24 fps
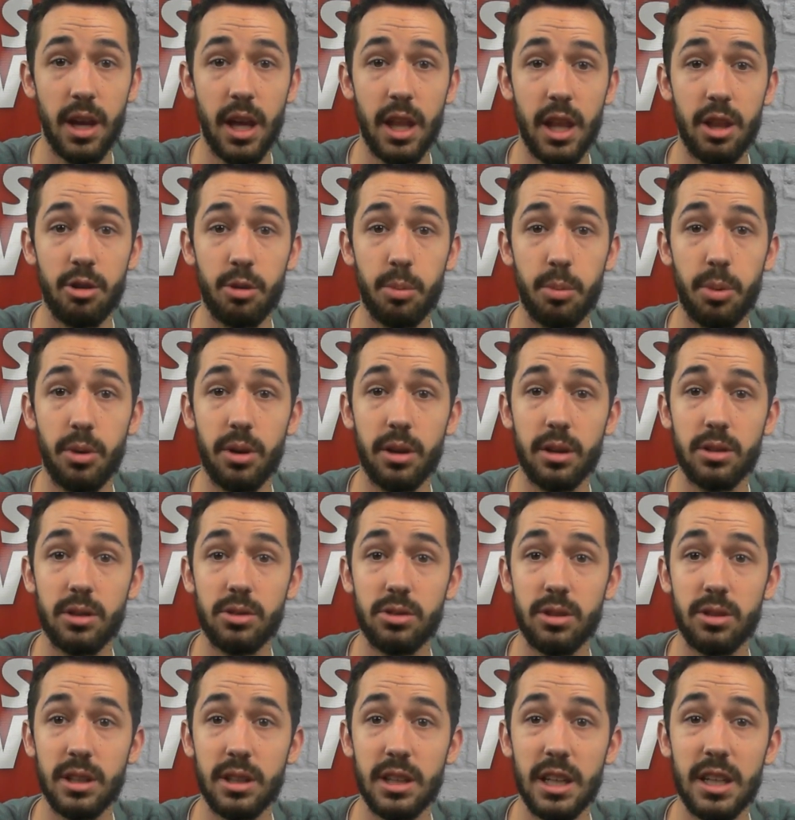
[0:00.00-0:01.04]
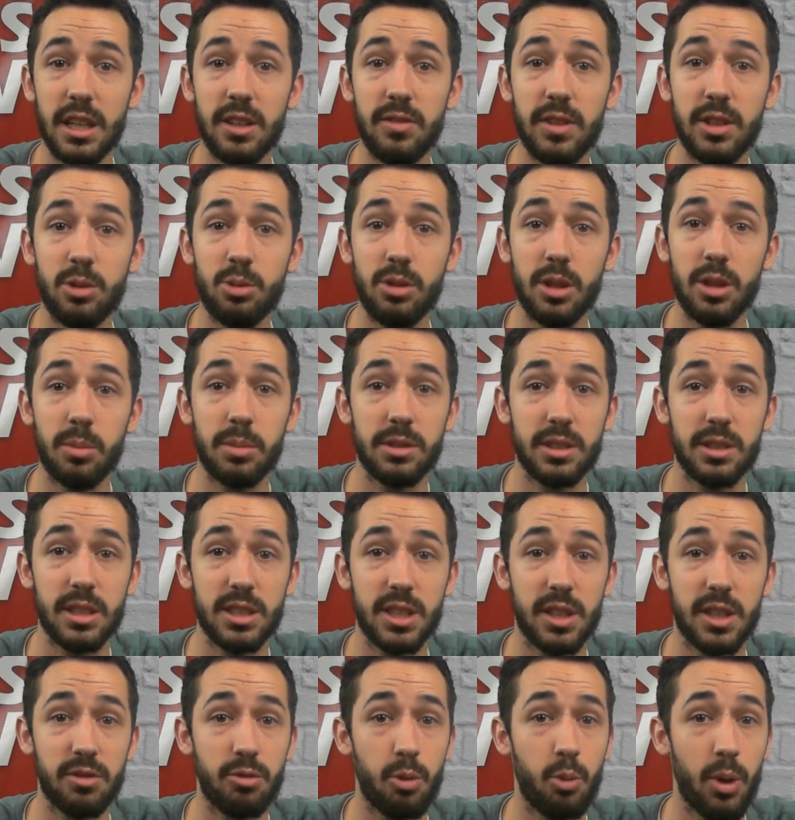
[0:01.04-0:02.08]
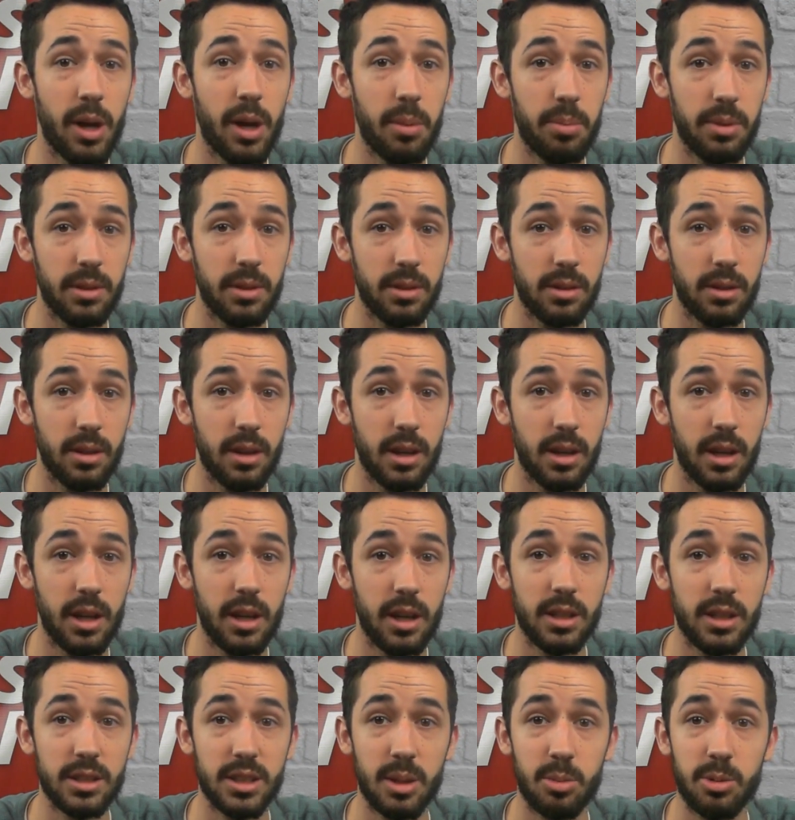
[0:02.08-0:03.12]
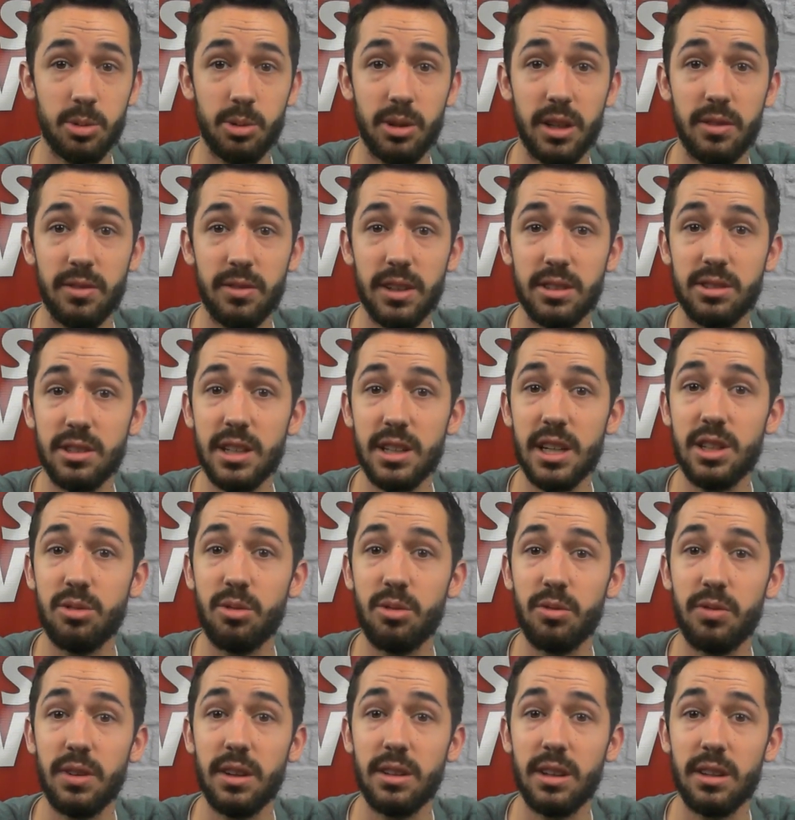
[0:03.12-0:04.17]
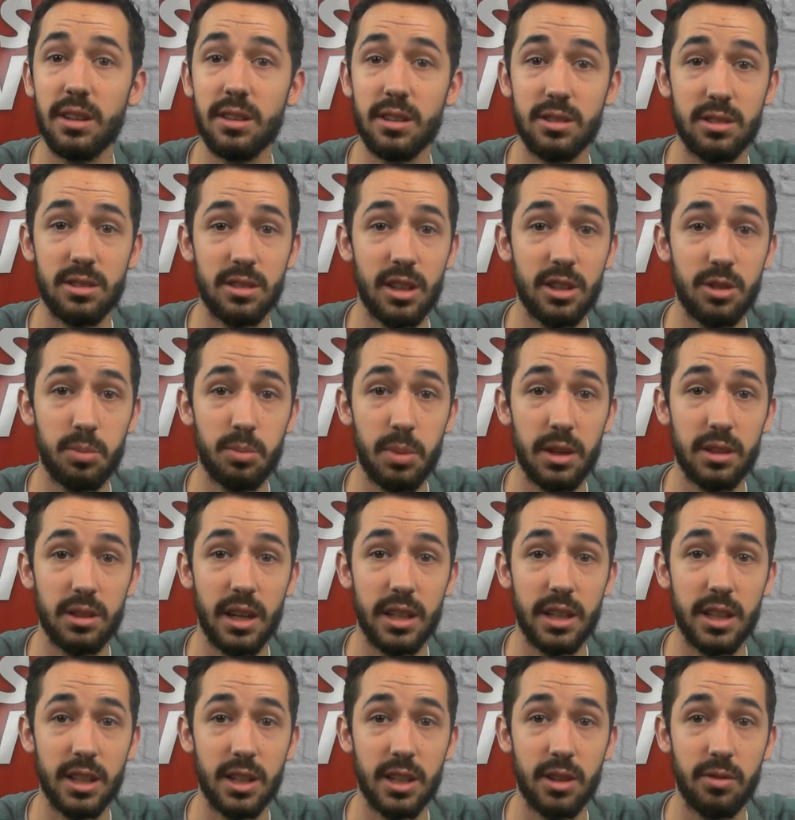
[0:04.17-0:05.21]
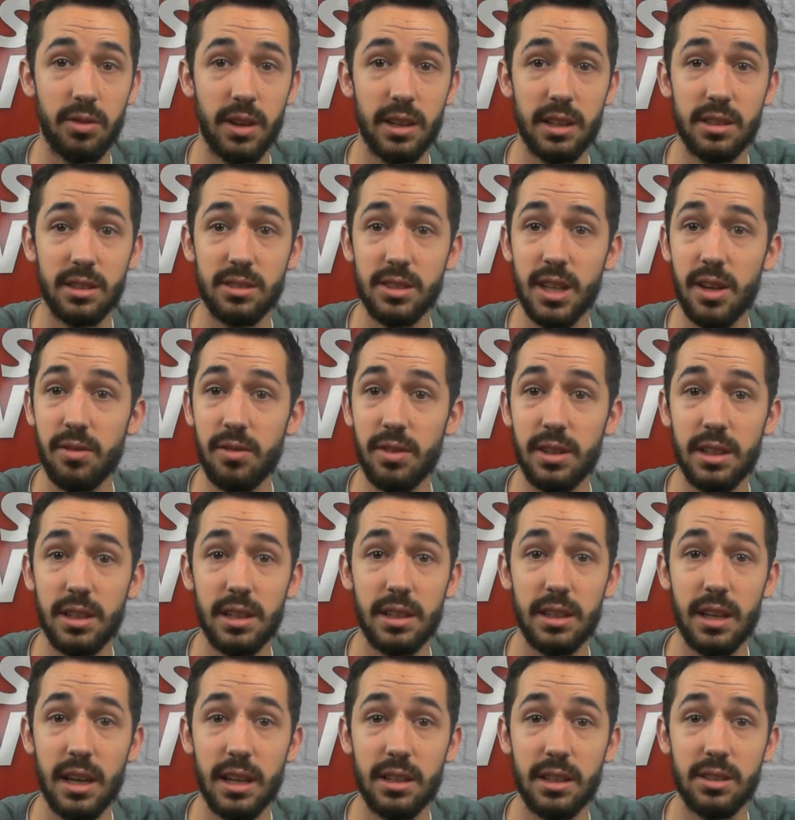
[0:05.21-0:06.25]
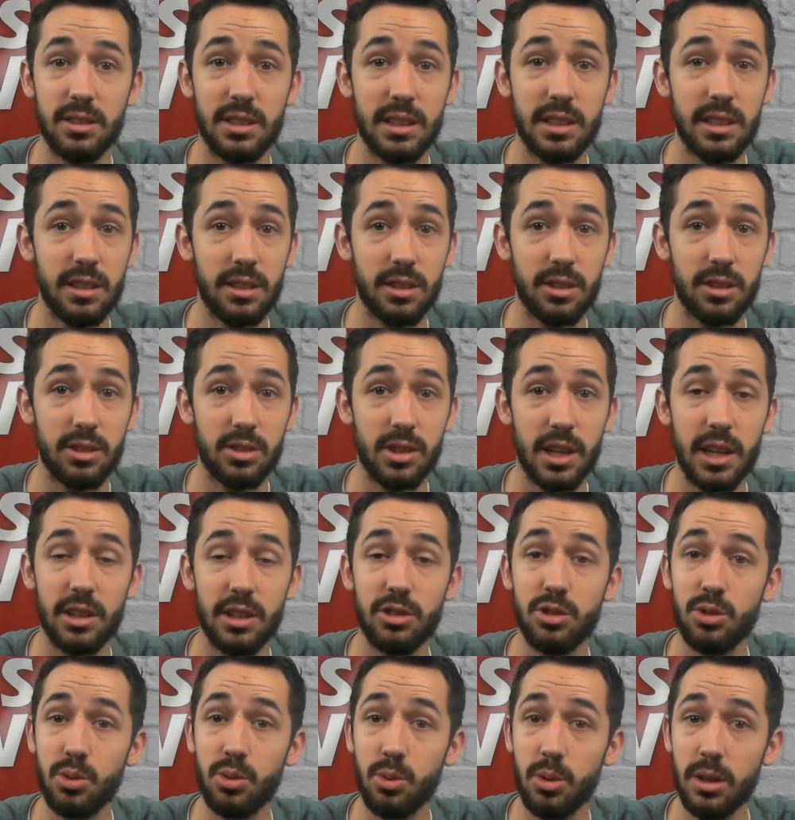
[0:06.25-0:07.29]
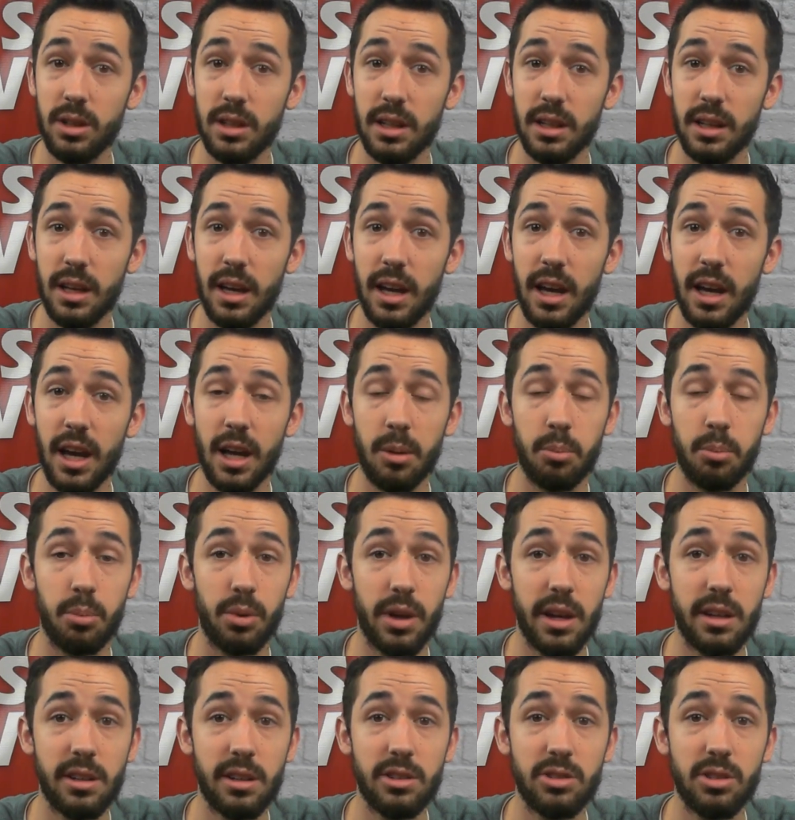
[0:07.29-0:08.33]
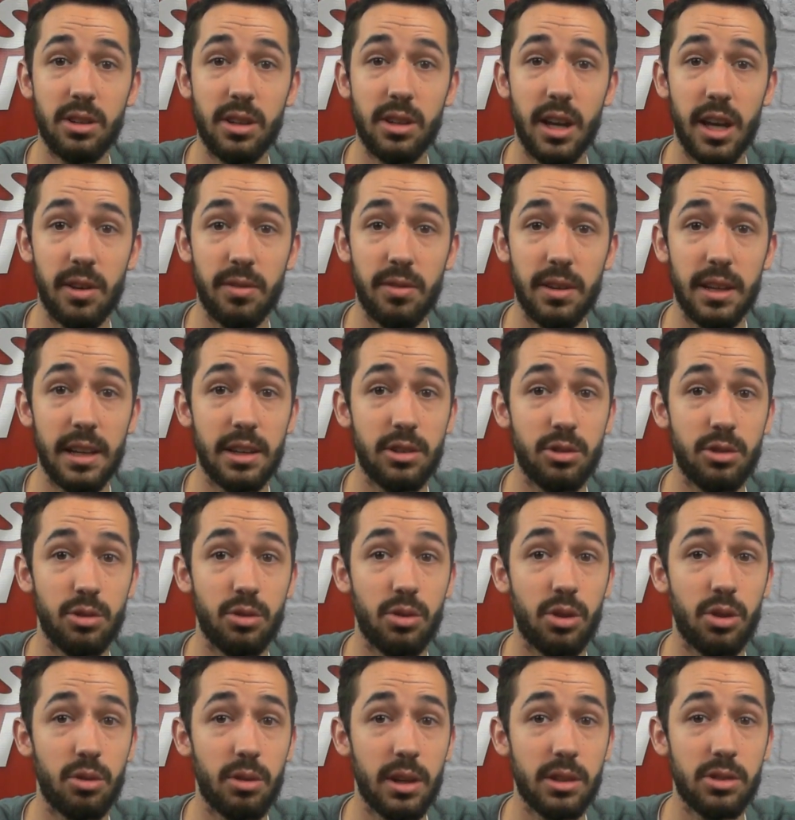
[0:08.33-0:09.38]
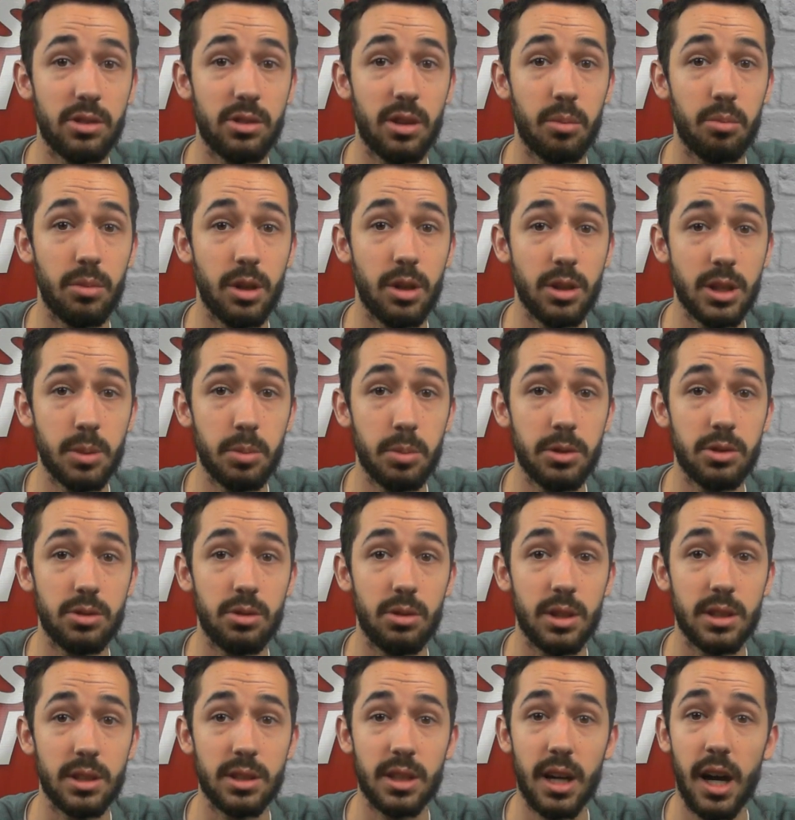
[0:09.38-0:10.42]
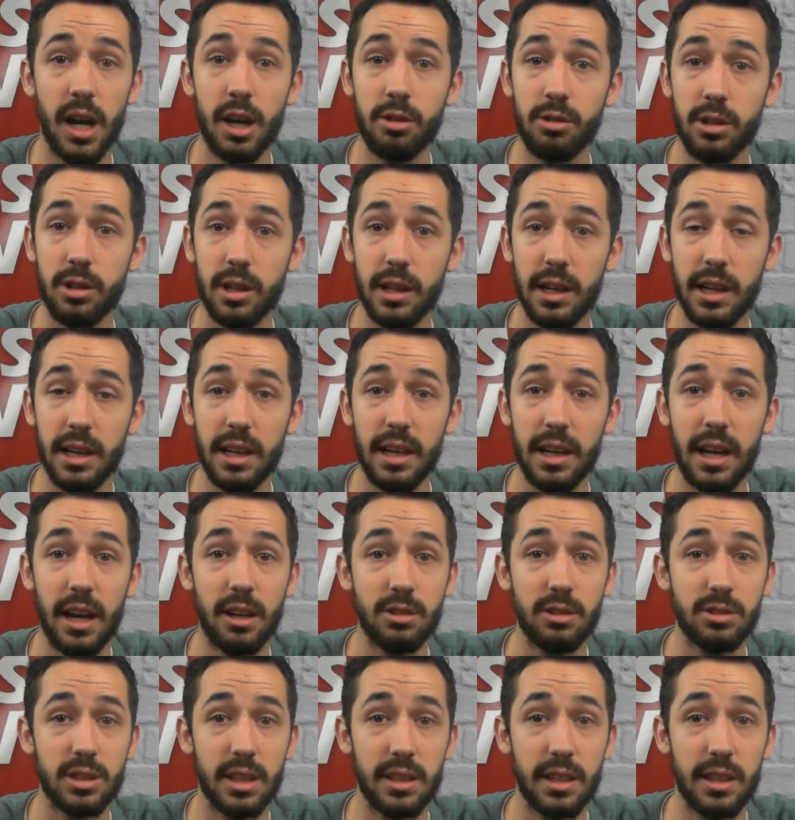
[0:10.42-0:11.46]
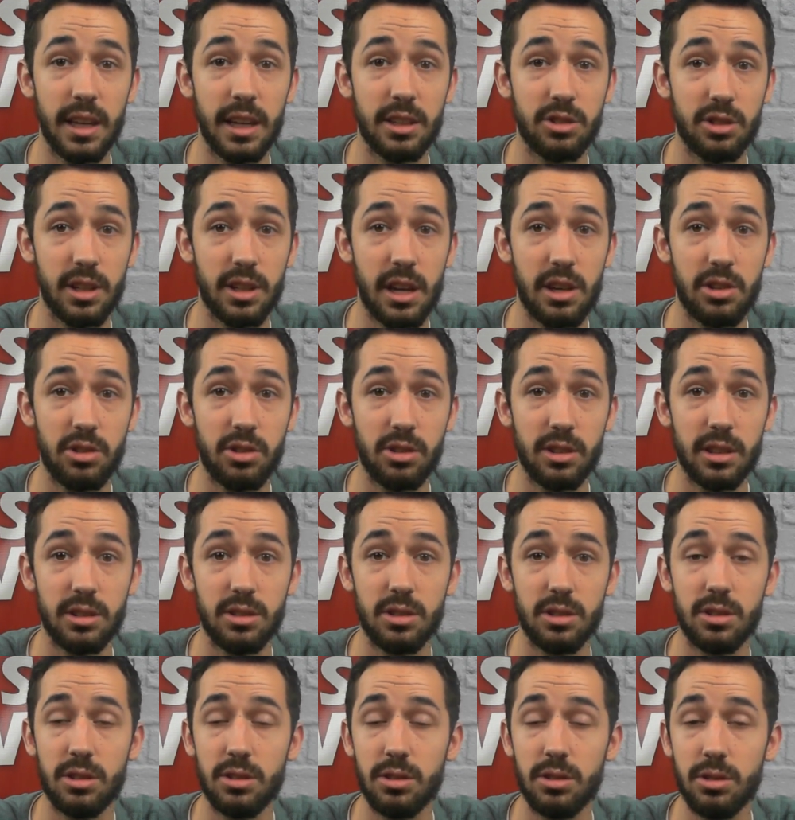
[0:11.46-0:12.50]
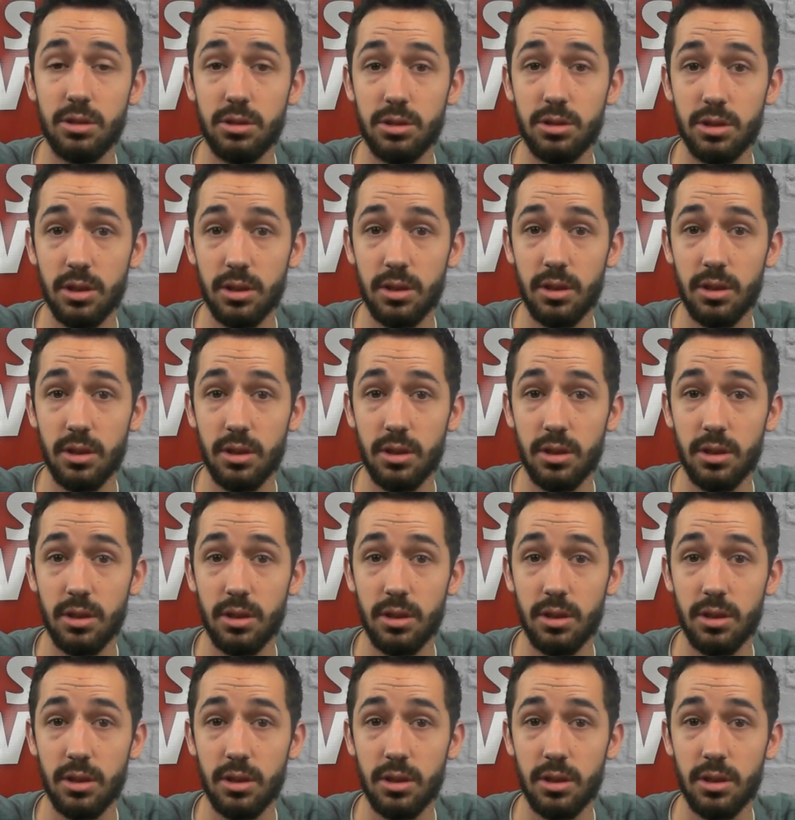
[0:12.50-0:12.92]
The report concerned an individual in possession of a weapon. Subsequent investigation revealed that the suspect, identified as Devin E. A. Deers, age 20, had brandished a knife and issued threats to multiple students congregating outside the educational institution.